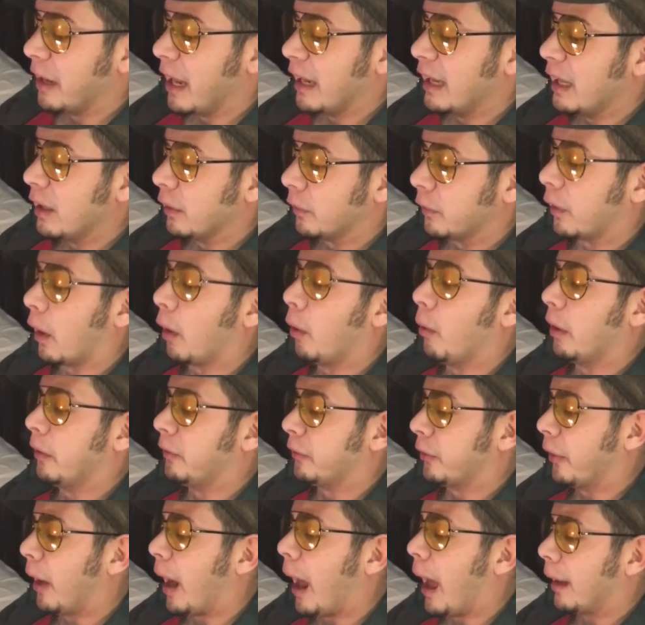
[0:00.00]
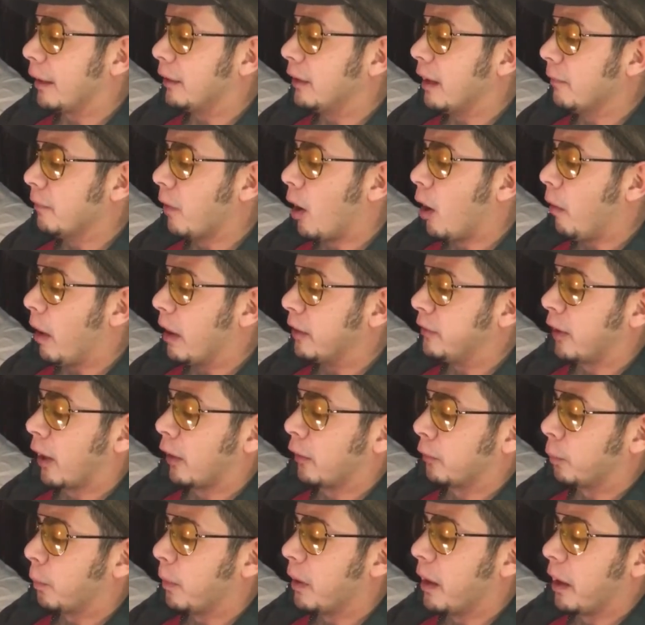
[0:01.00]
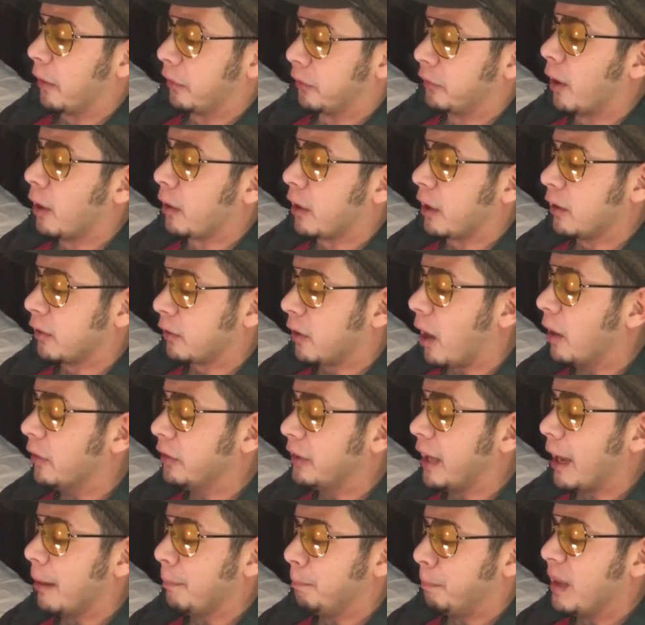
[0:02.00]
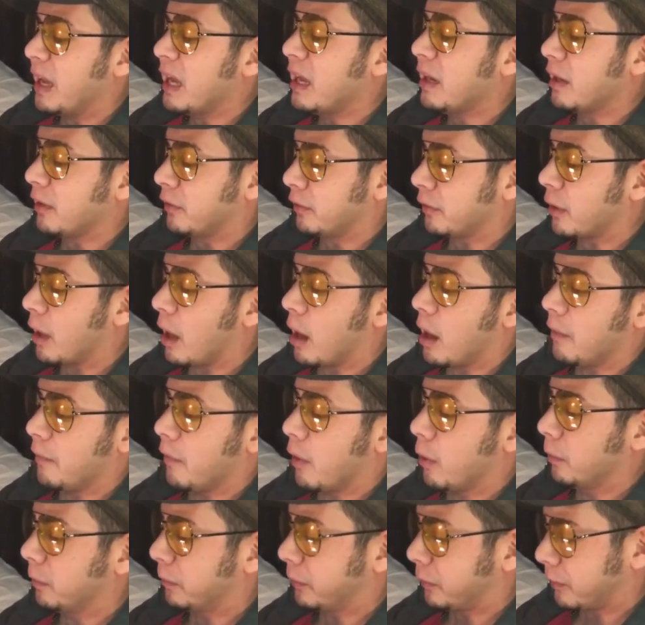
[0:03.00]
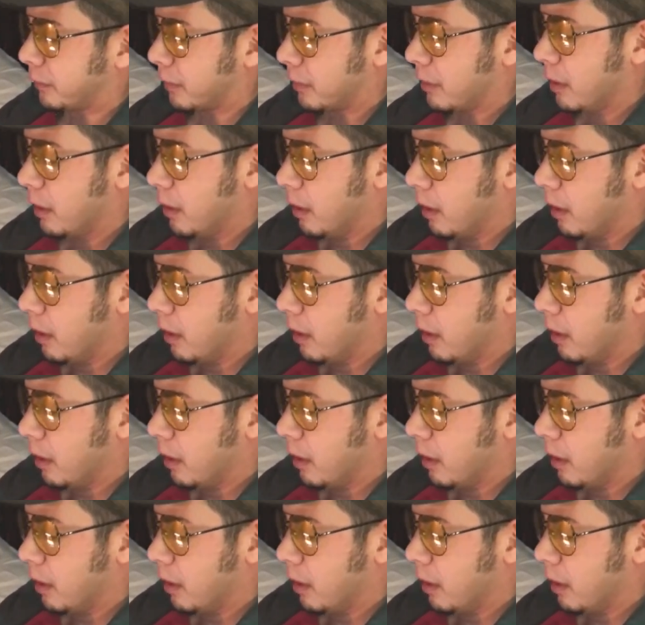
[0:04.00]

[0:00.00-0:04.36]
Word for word: And he's so attractive. Oh, I just want to suck his goddamn penis novels.